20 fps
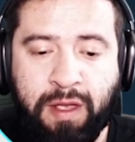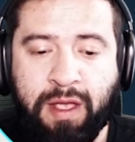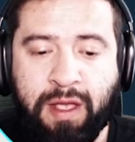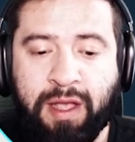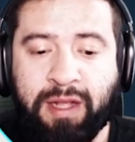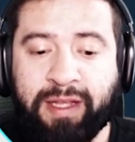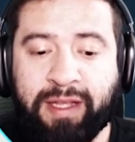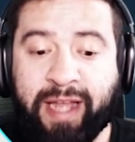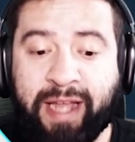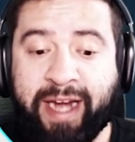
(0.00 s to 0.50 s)

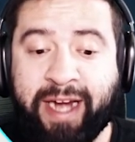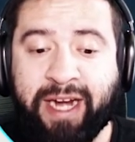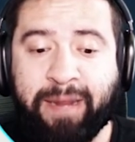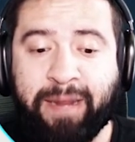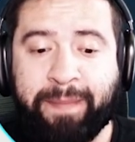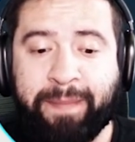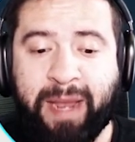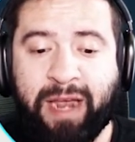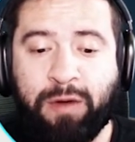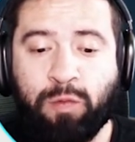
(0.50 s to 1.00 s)

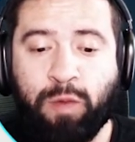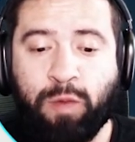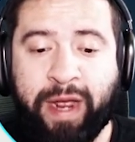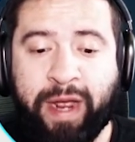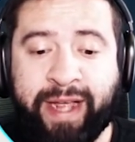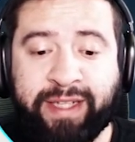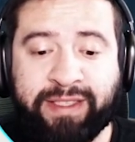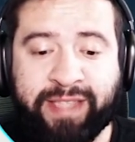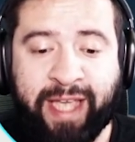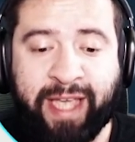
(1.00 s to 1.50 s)
Lineup and
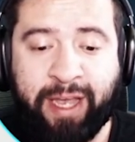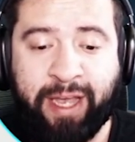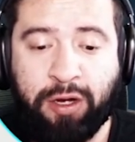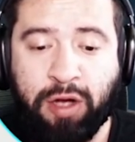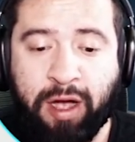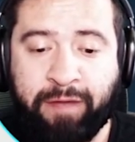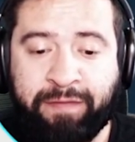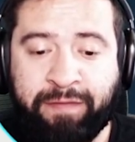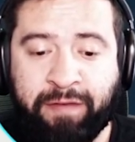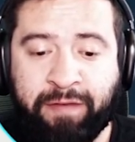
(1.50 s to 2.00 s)
wait
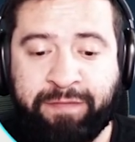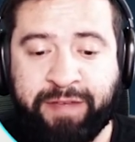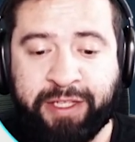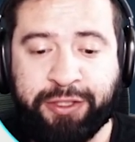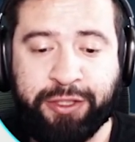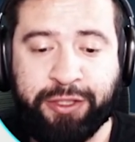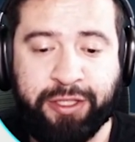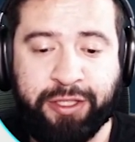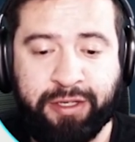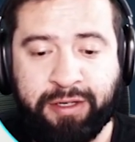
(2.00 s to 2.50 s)
takeoff
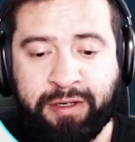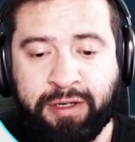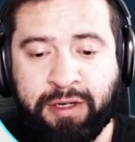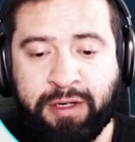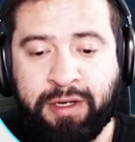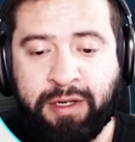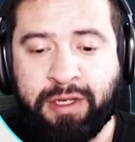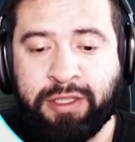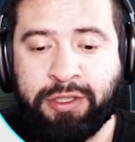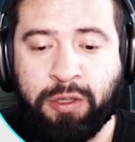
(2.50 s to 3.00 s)
feature.
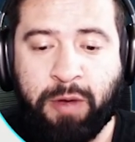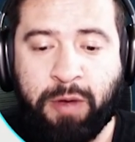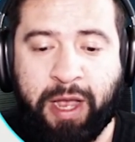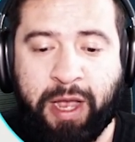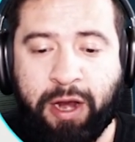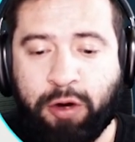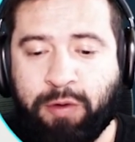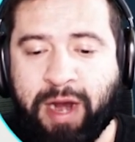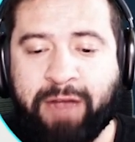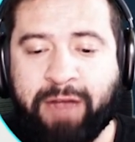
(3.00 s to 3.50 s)
So
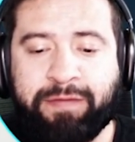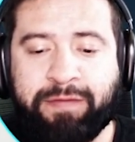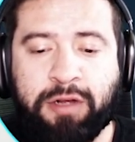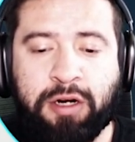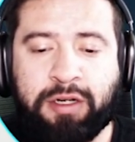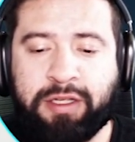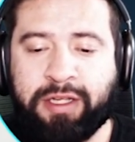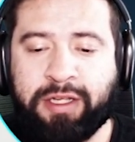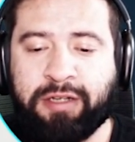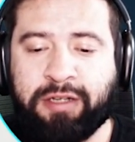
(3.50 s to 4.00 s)
aircraft are
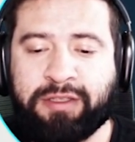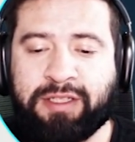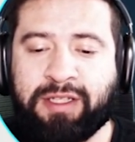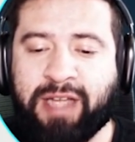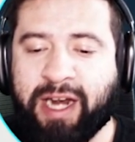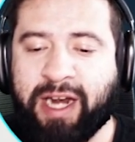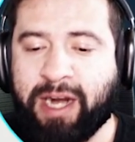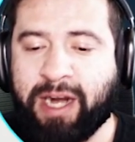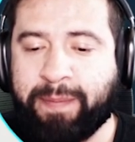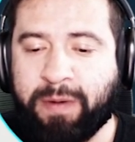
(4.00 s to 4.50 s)
cleared to
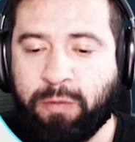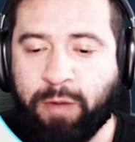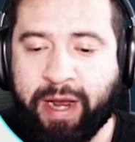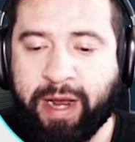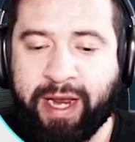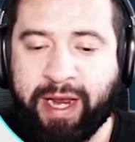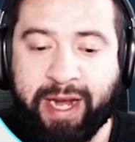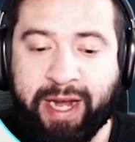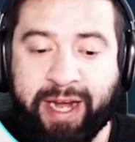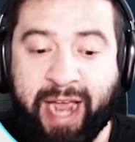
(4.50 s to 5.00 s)
line up and
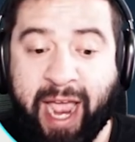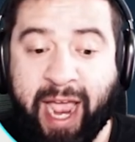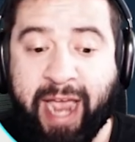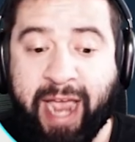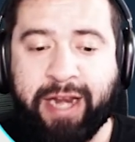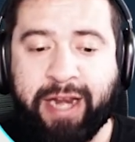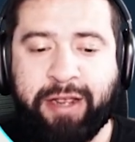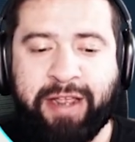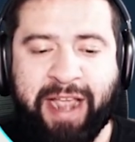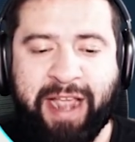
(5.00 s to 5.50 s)
wait, and
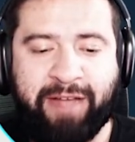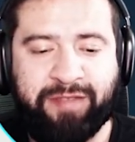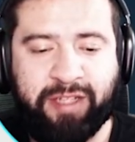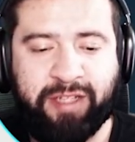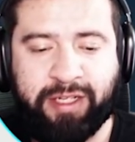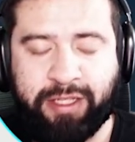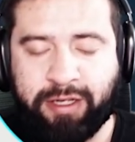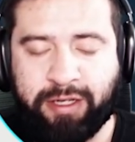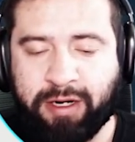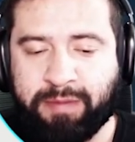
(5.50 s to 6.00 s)
then you have to
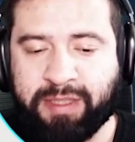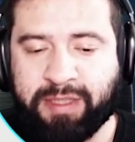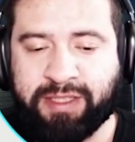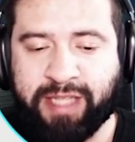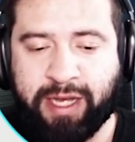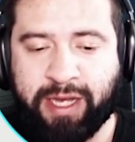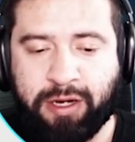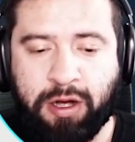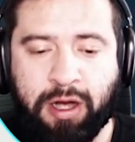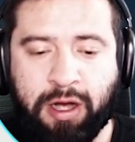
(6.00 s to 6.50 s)
clear them to
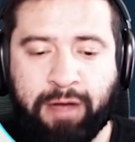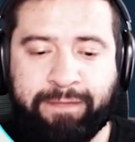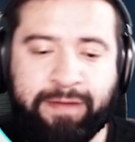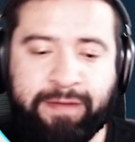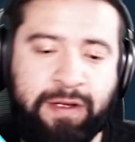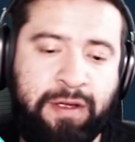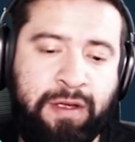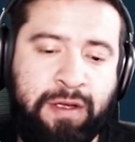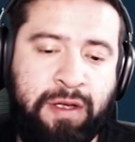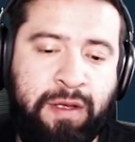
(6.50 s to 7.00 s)
take off.
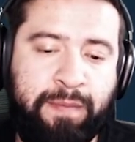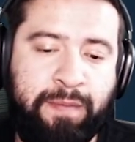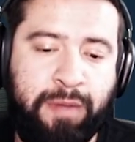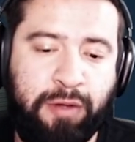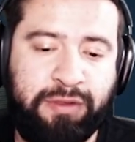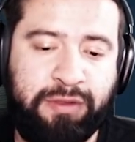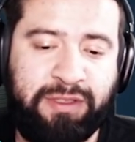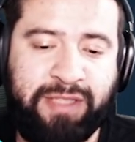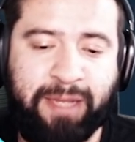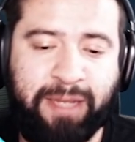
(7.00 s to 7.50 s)

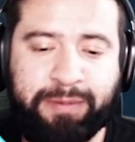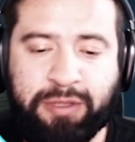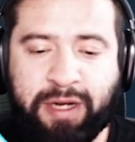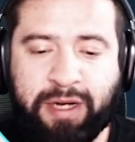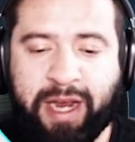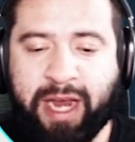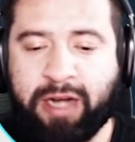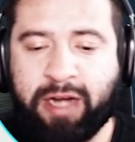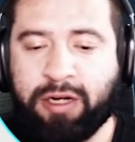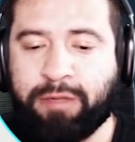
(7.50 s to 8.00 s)
Both steps are
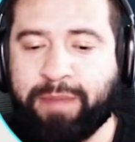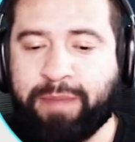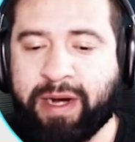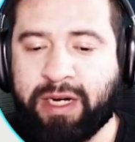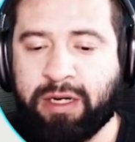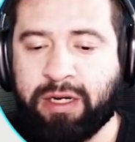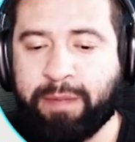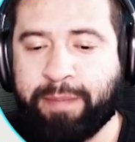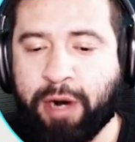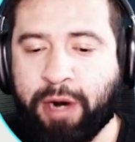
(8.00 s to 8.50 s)
handled by
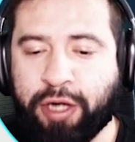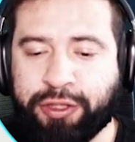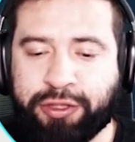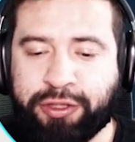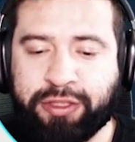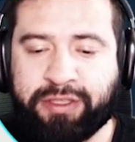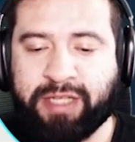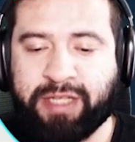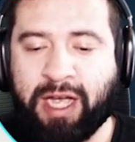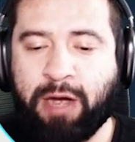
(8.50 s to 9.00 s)
the
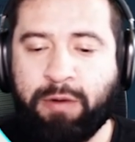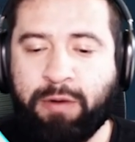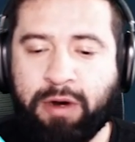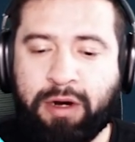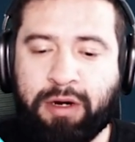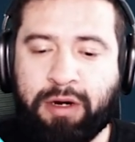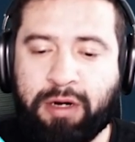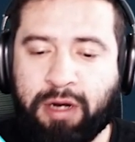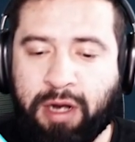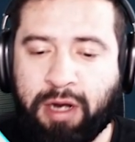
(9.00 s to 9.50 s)
departure
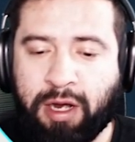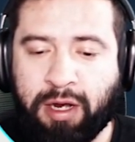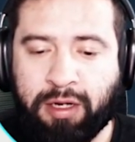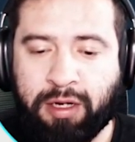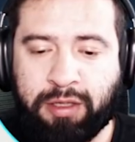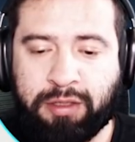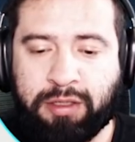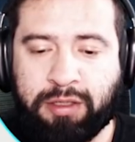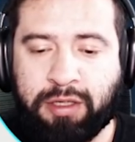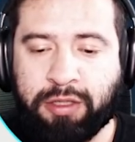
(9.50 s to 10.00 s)
tower
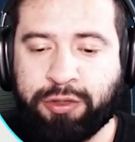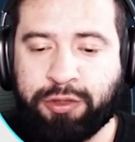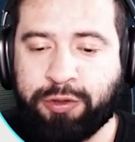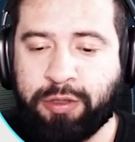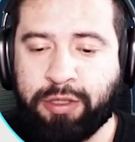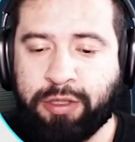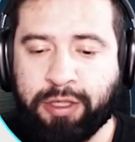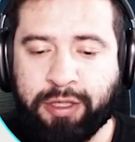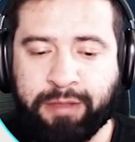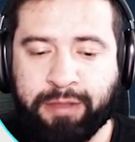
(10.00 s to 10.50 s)

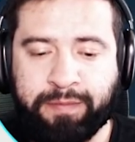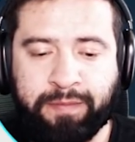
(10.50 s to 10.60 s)
controller.